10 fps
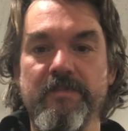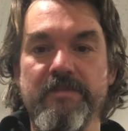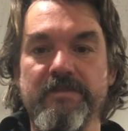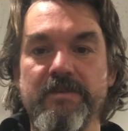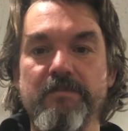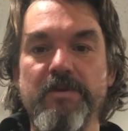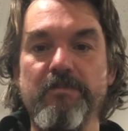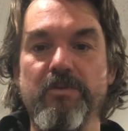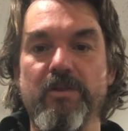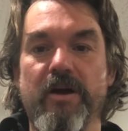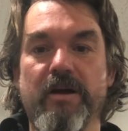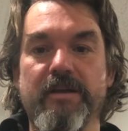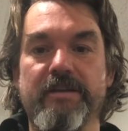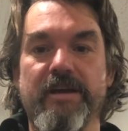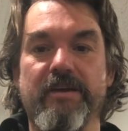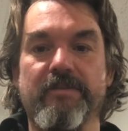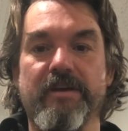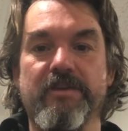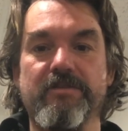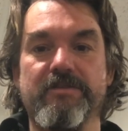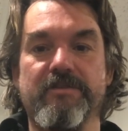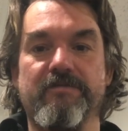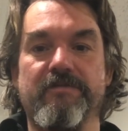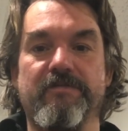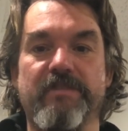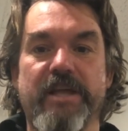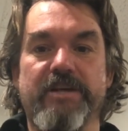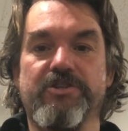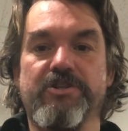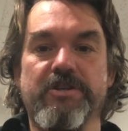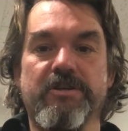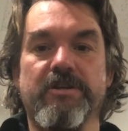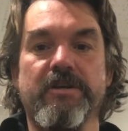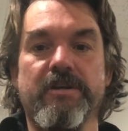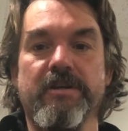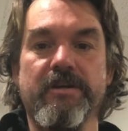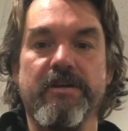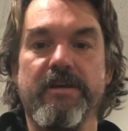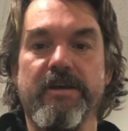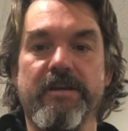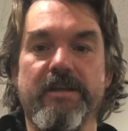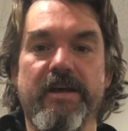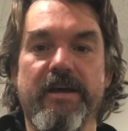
some people lock it down, like use the flesh, and